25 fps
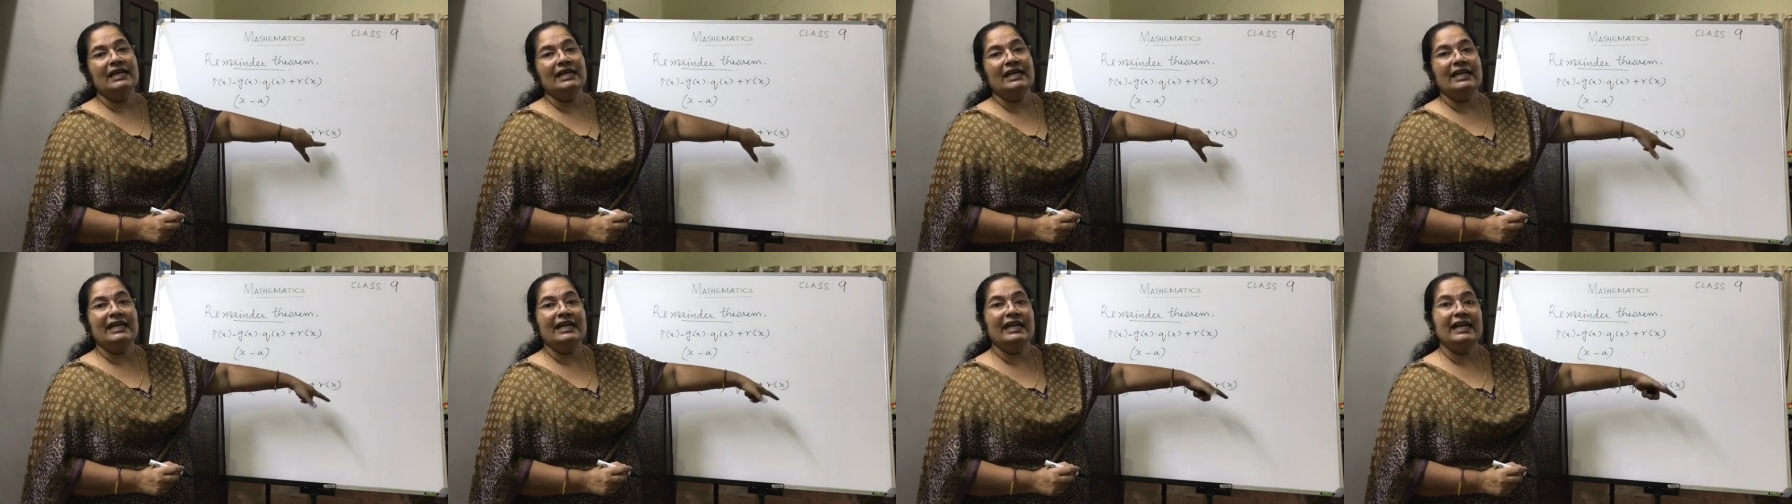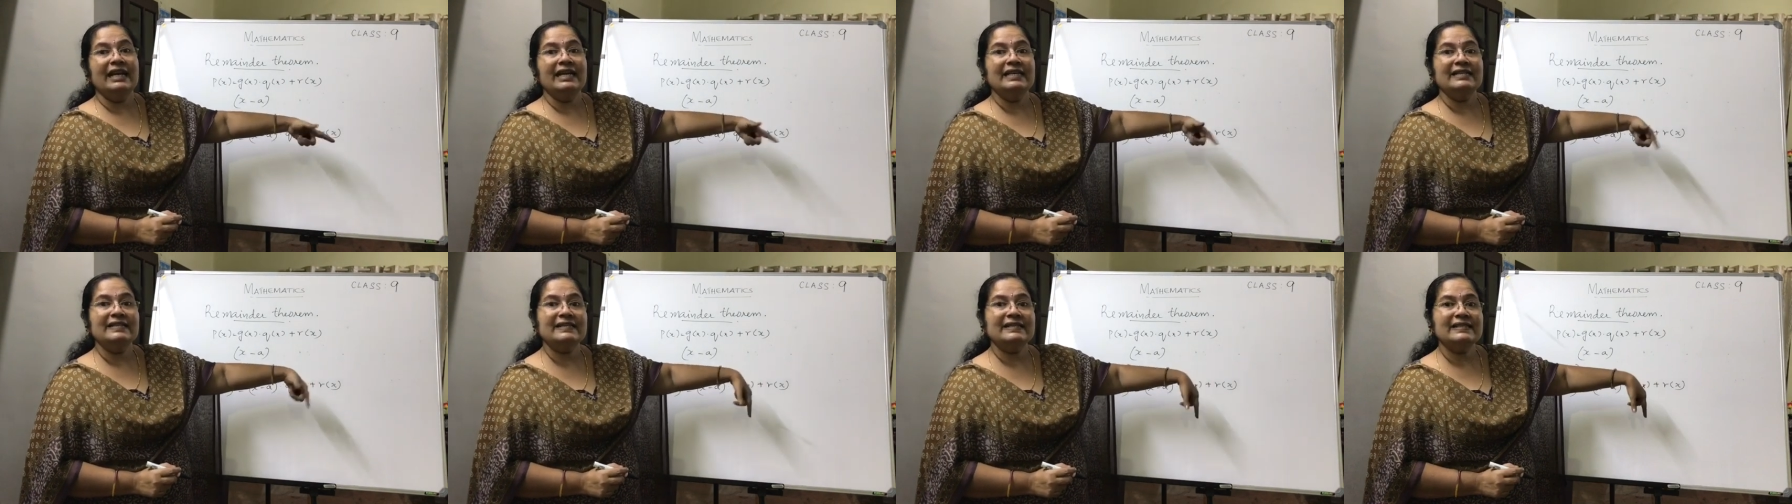
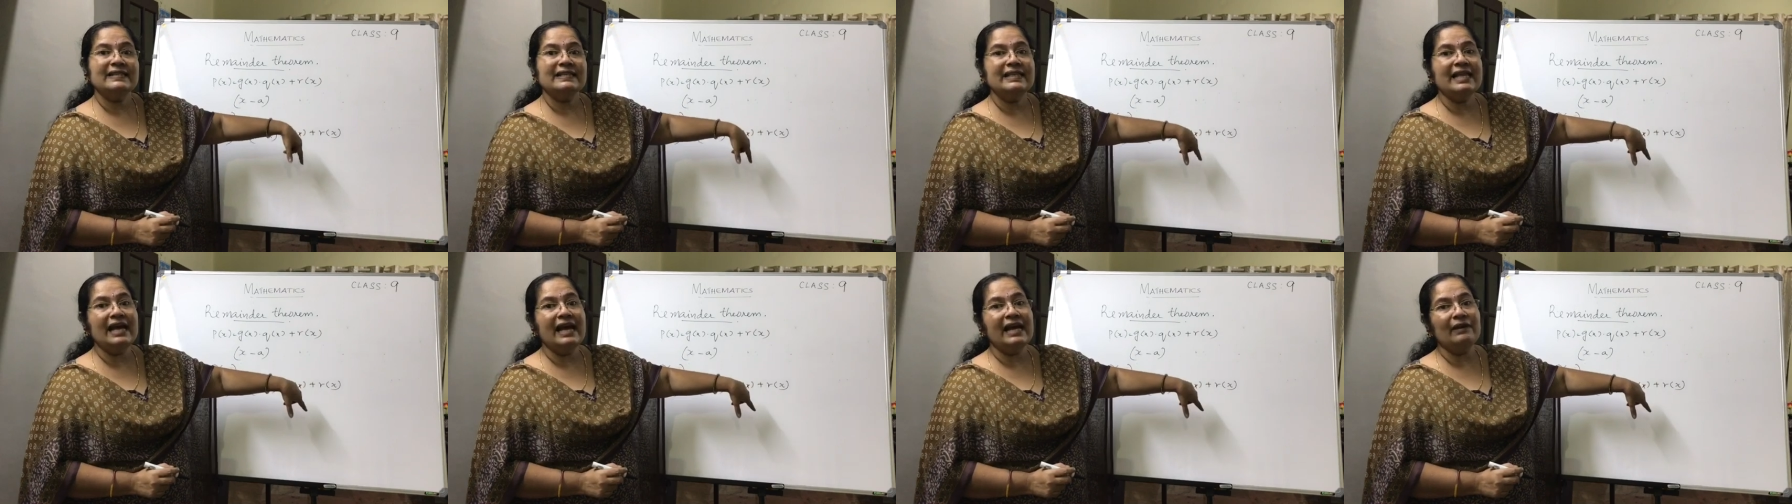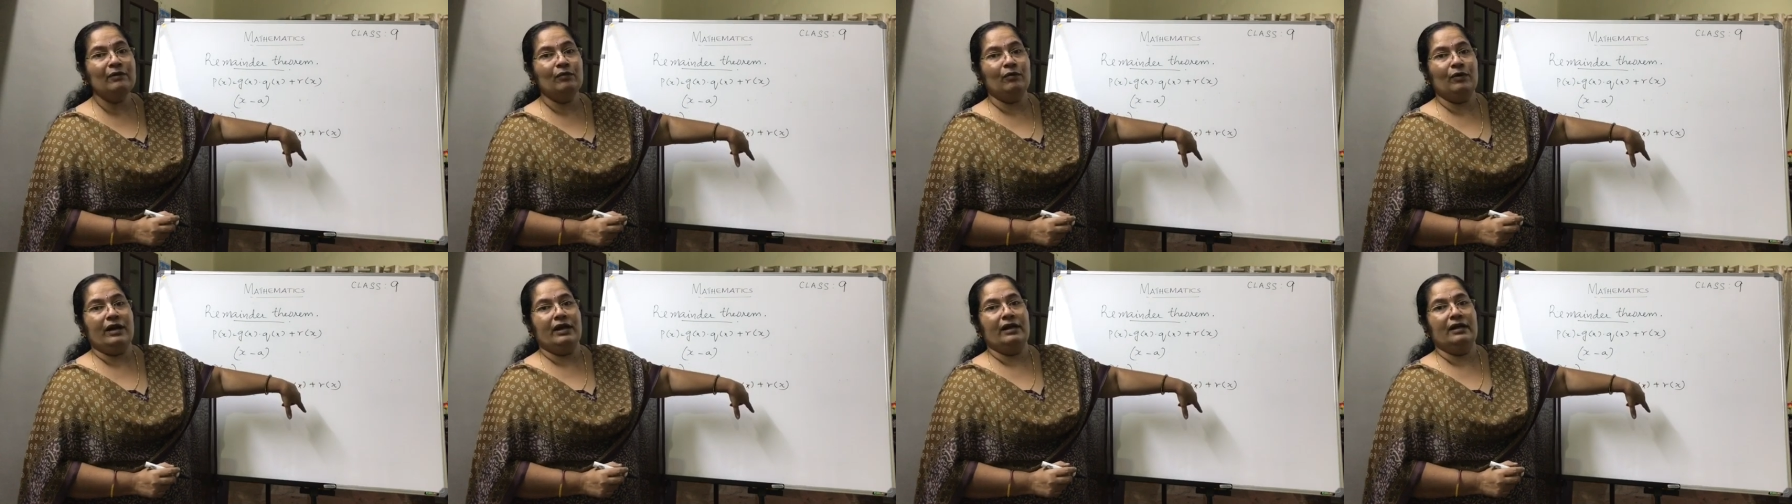less than
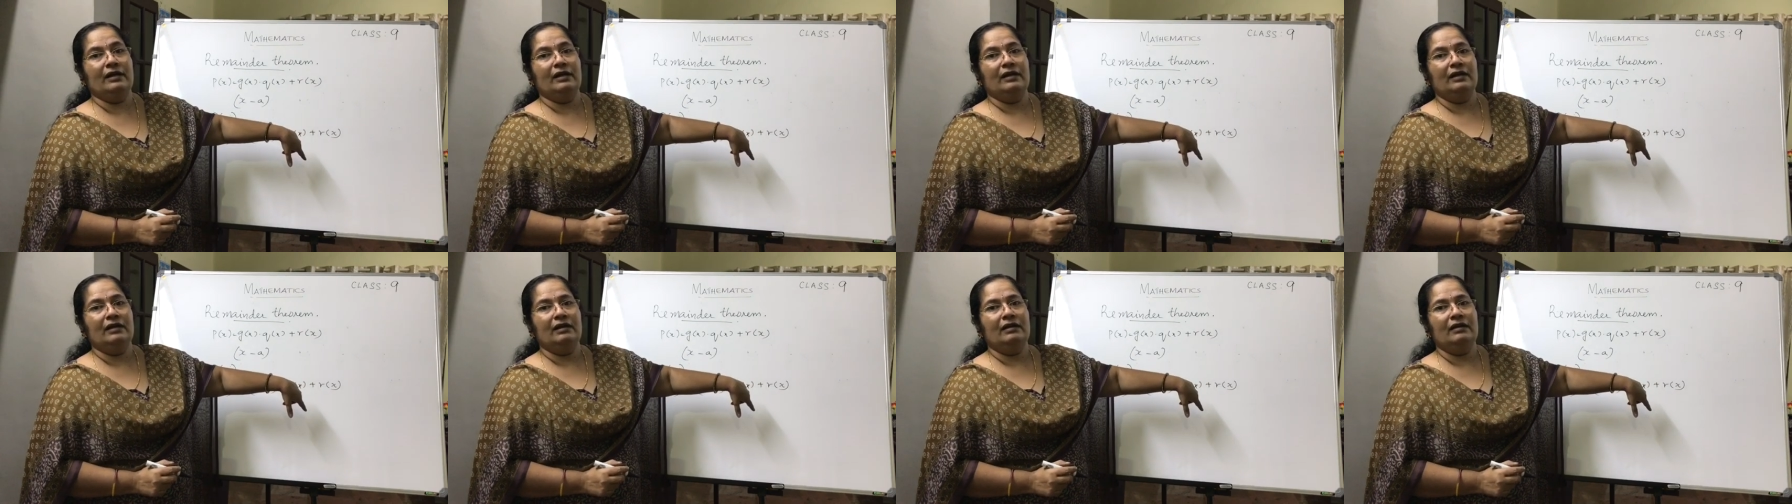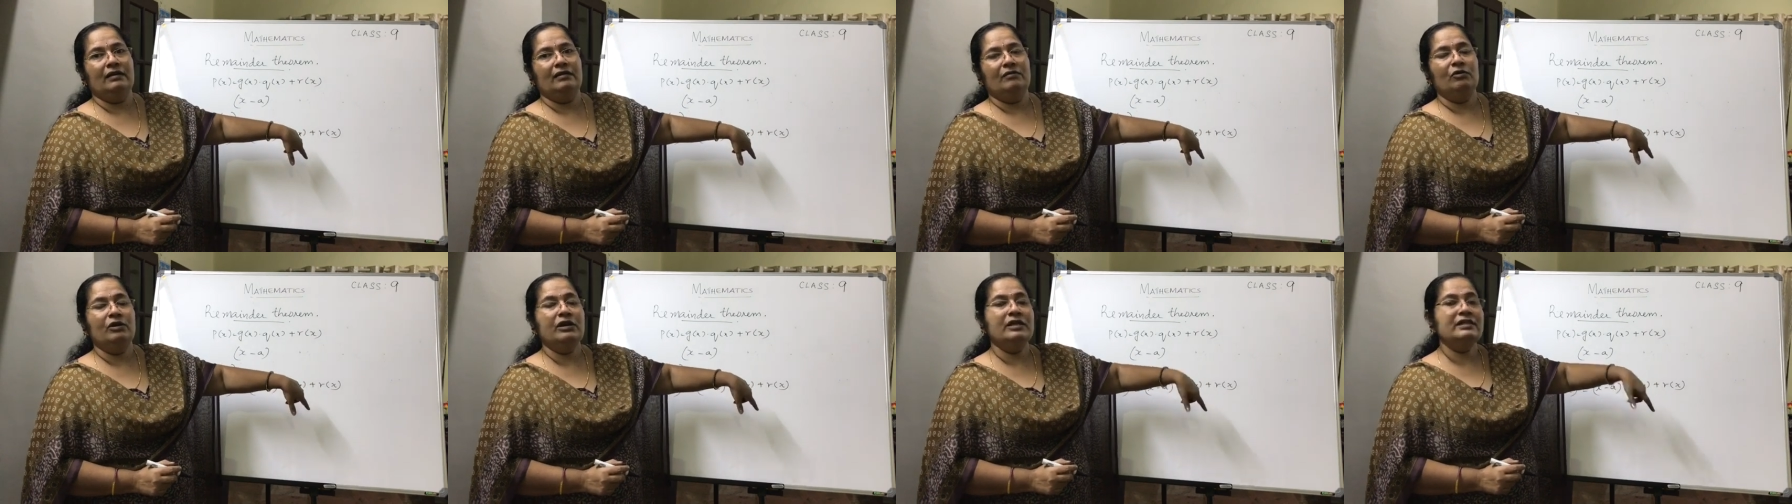1.
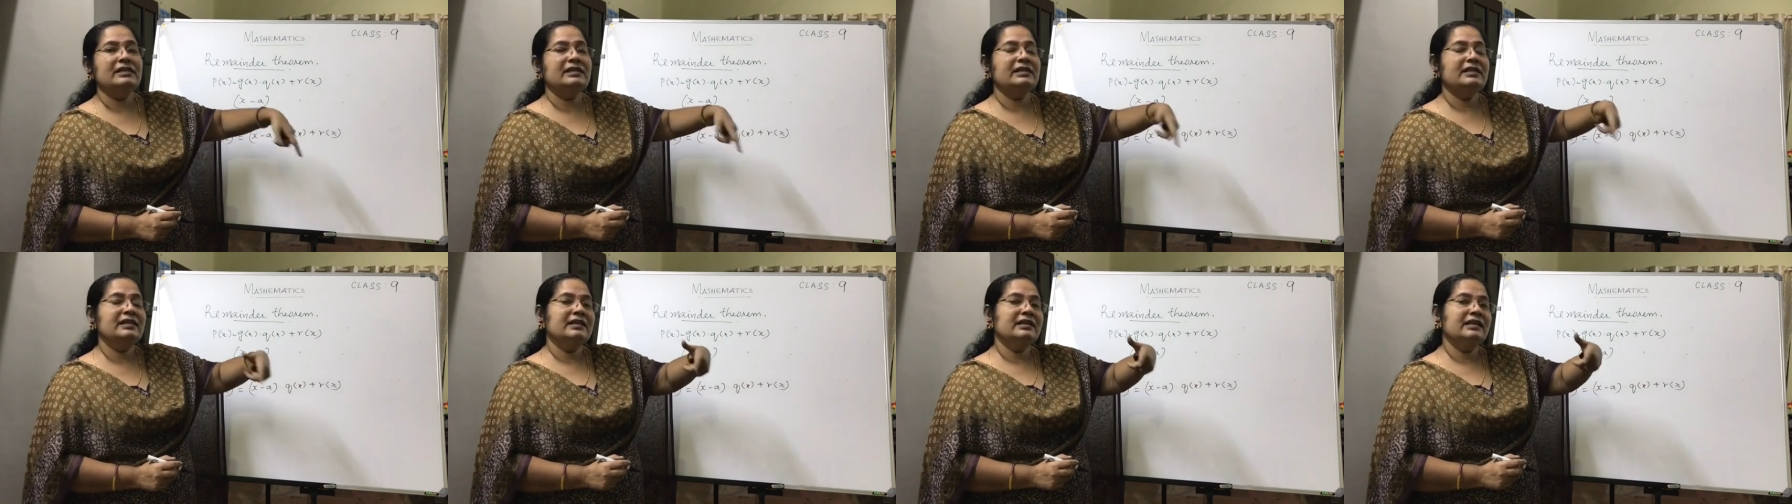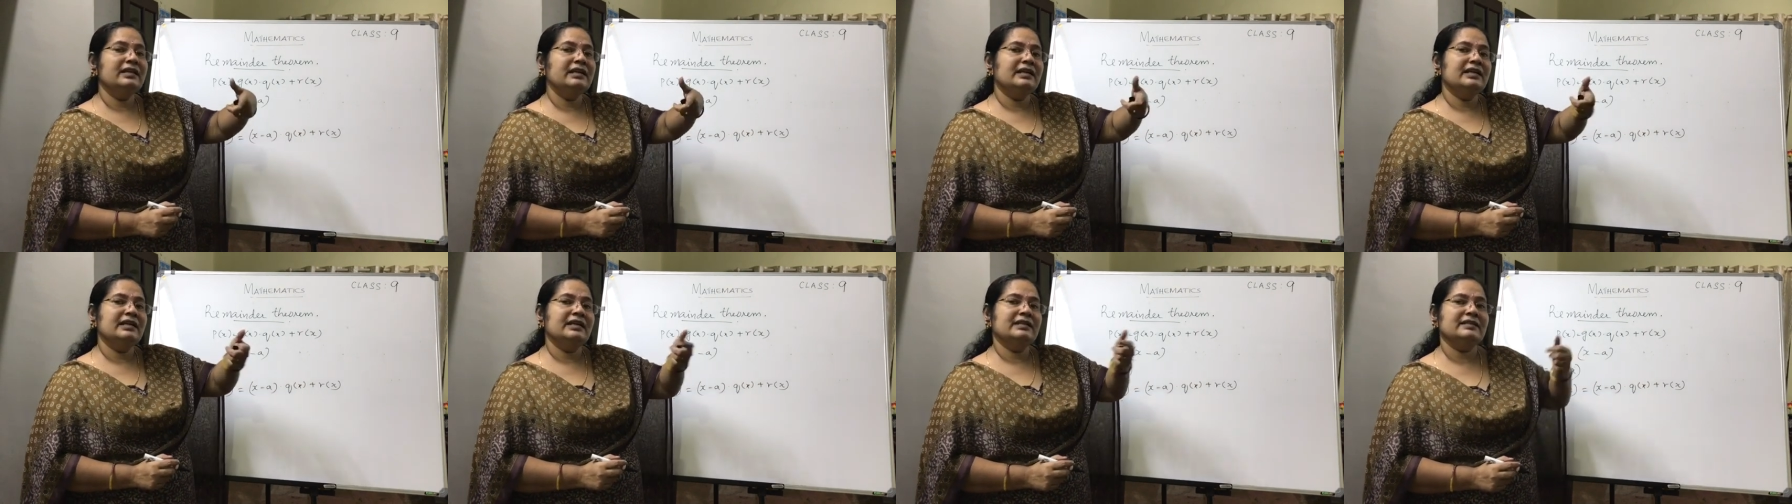What is a
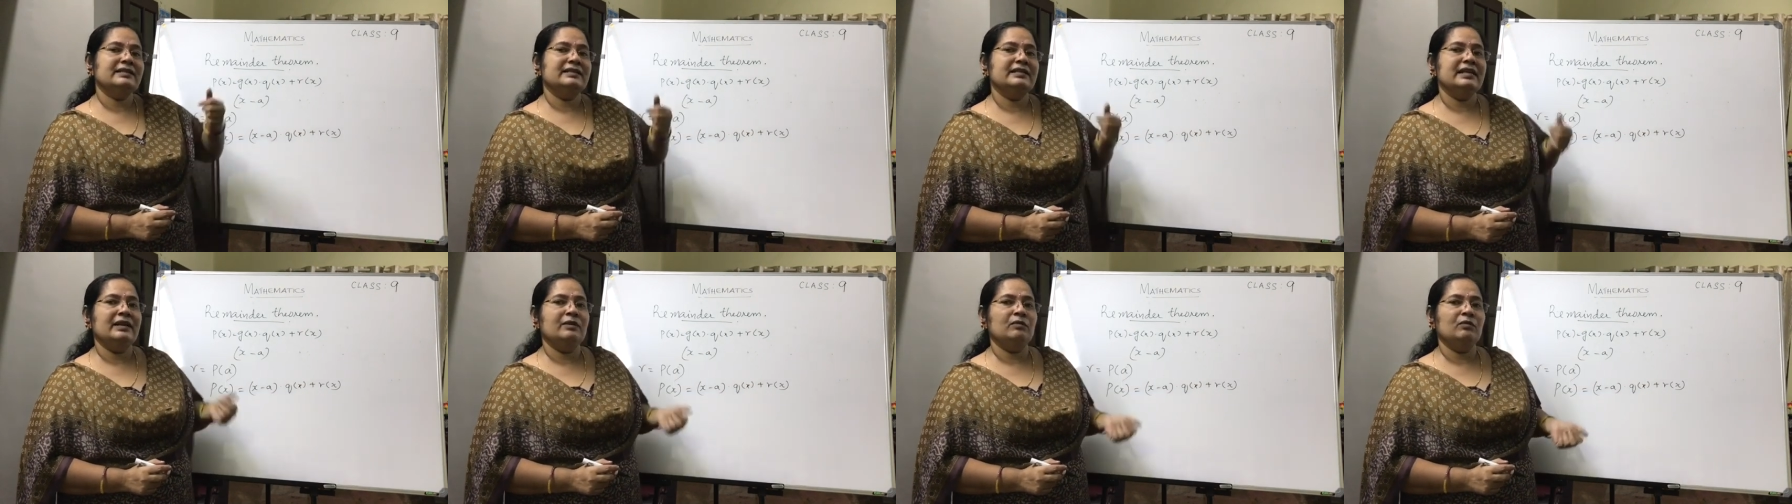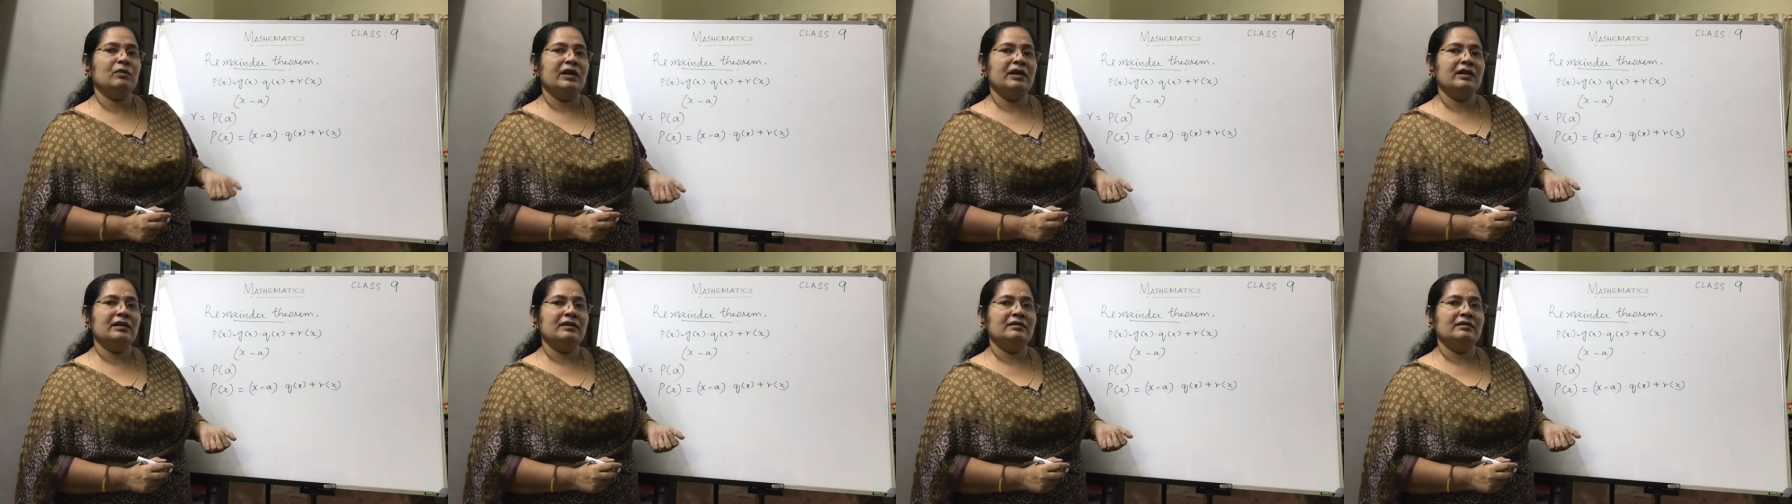degree less than 1?